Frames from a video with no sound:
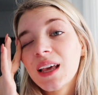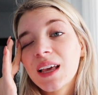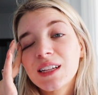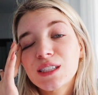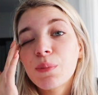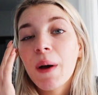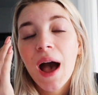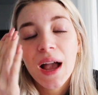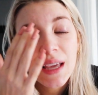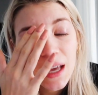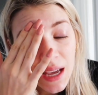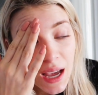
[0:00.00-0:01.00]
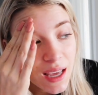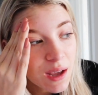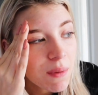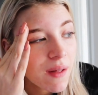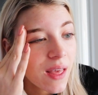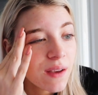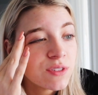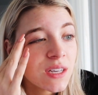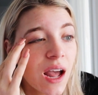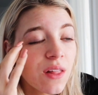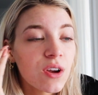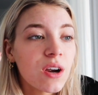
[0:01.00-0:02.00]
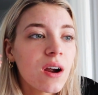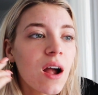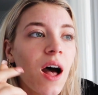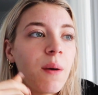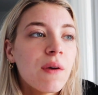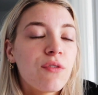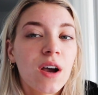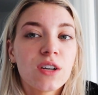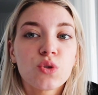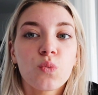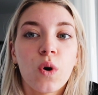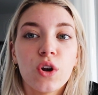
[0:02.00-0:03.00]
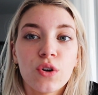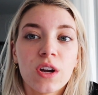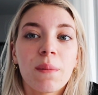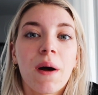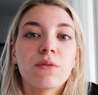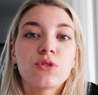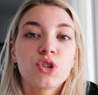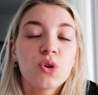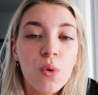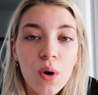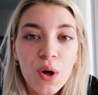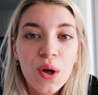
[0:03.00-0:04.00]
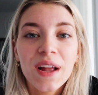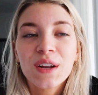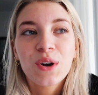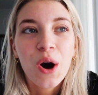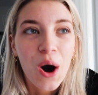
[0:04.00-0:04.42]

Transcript: get to packing and get my life together. Um, if you guys are wondering about school and